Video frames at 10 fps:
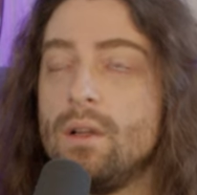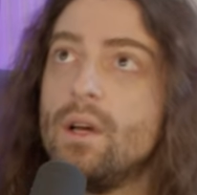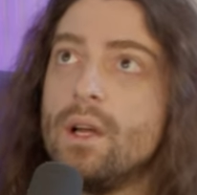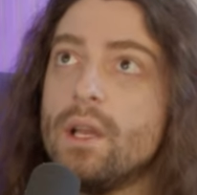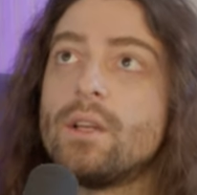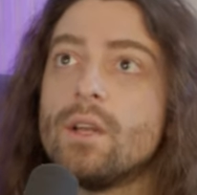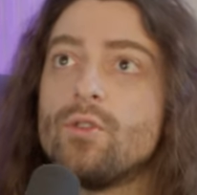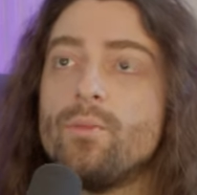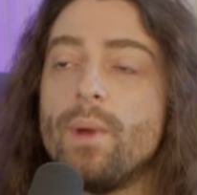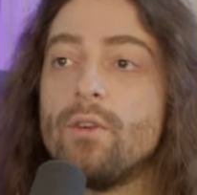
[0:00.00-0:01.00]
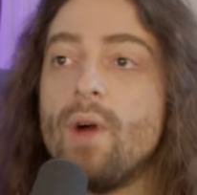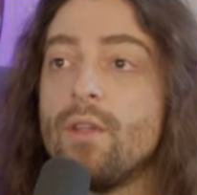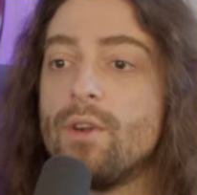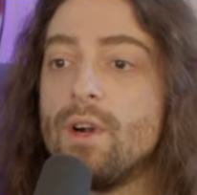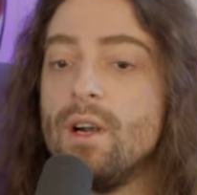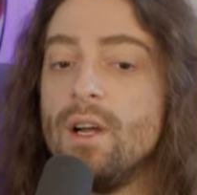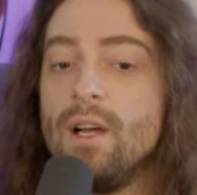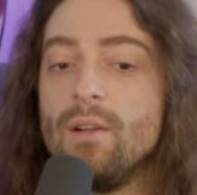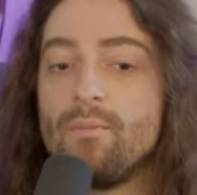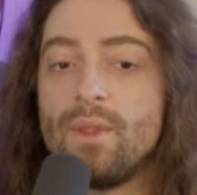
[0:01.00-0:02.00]
uh, leaked into, but rather
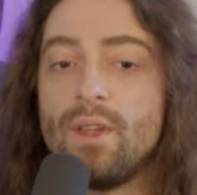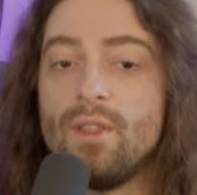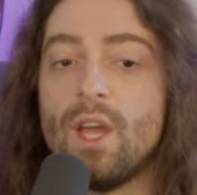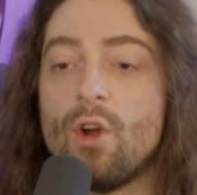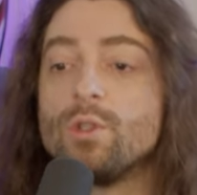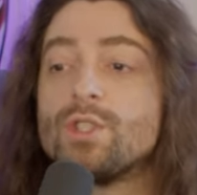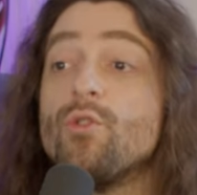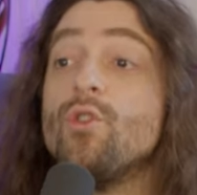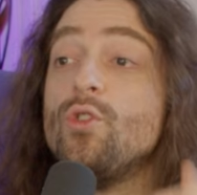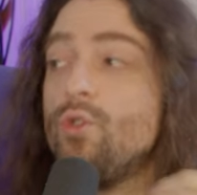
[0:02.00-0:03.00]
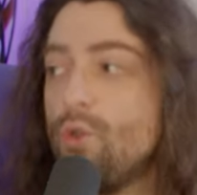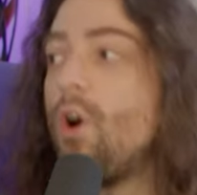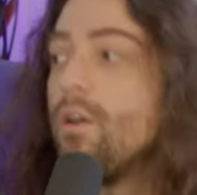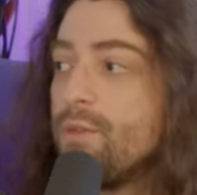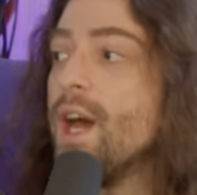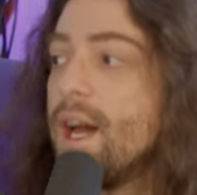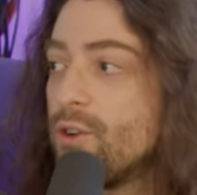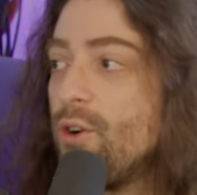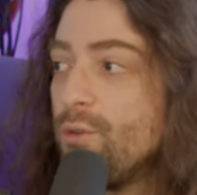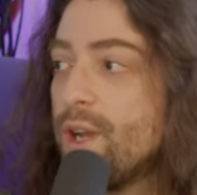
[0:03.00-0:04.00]
they also knew of that
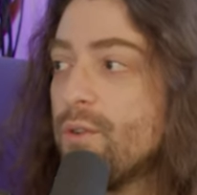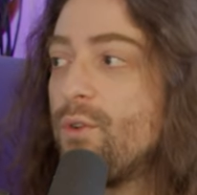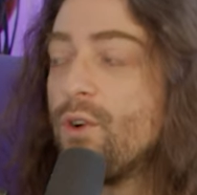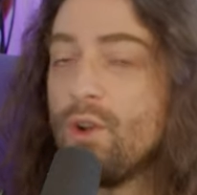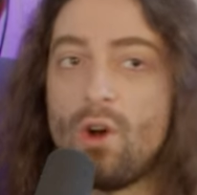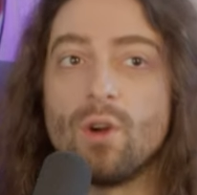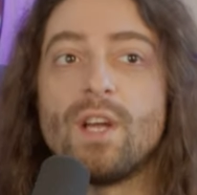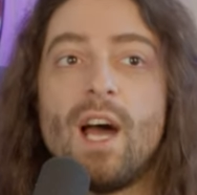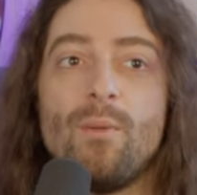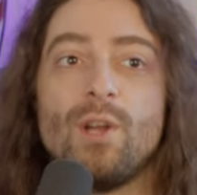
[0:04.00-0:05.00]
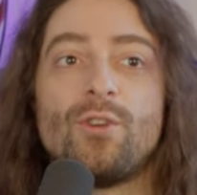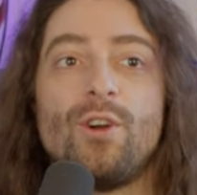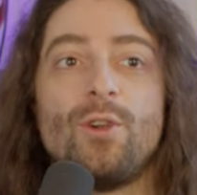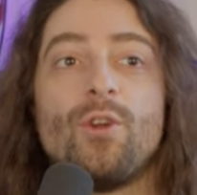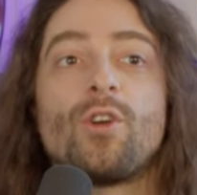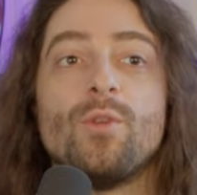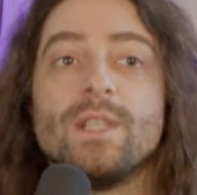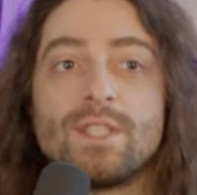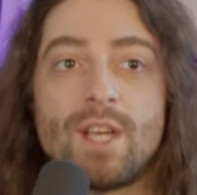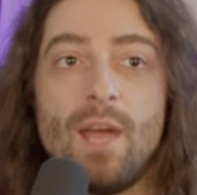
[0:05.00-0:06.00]
already for a long time. Internal
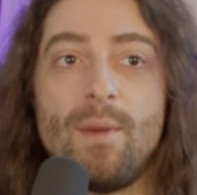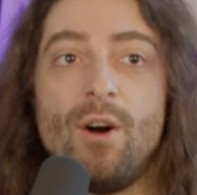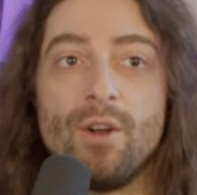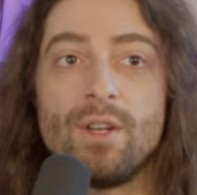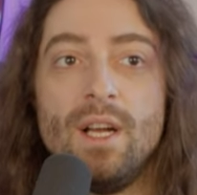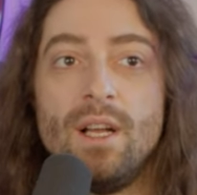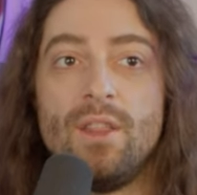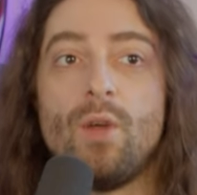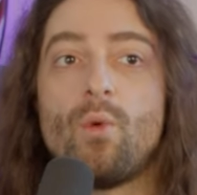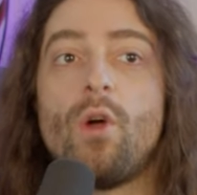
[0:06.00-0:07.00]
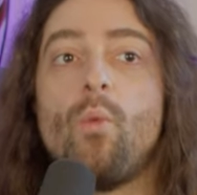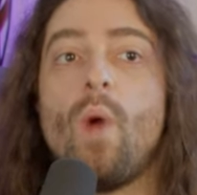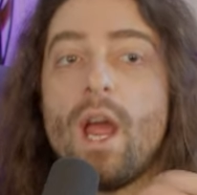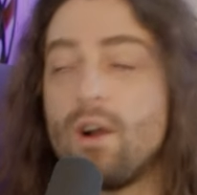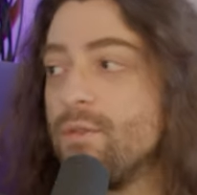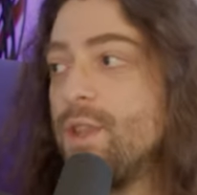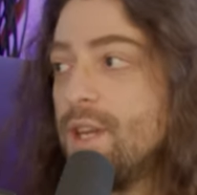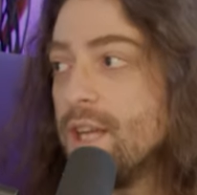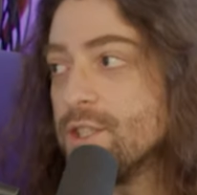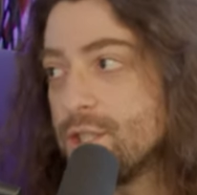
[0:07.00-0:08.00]
documents came out. They were aware of the
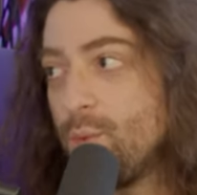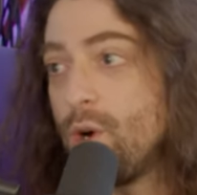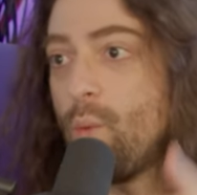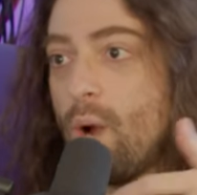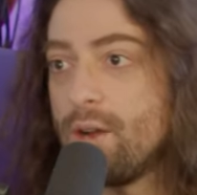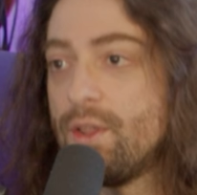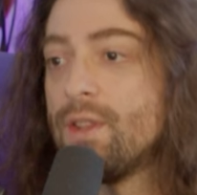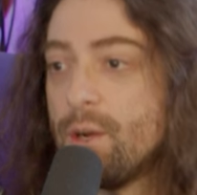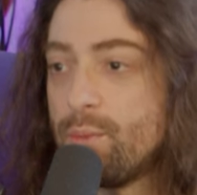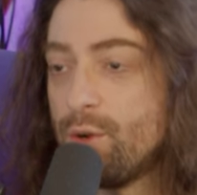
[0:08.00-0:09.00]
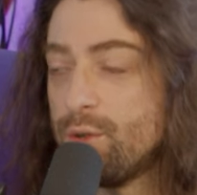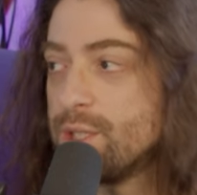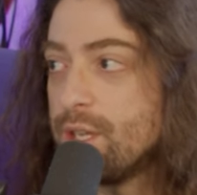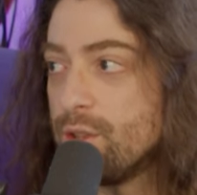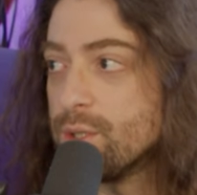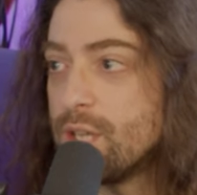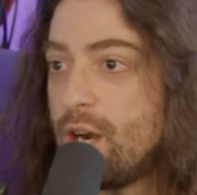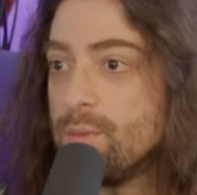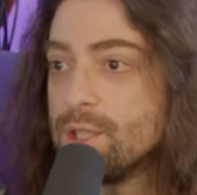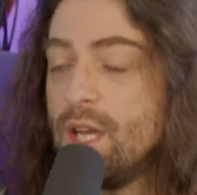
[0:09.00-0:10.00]
dangers. They were aware that they're producing those
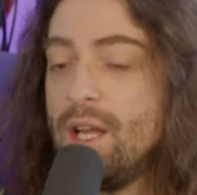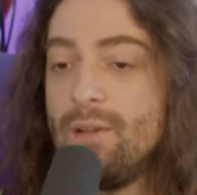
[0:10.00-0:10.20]
harms,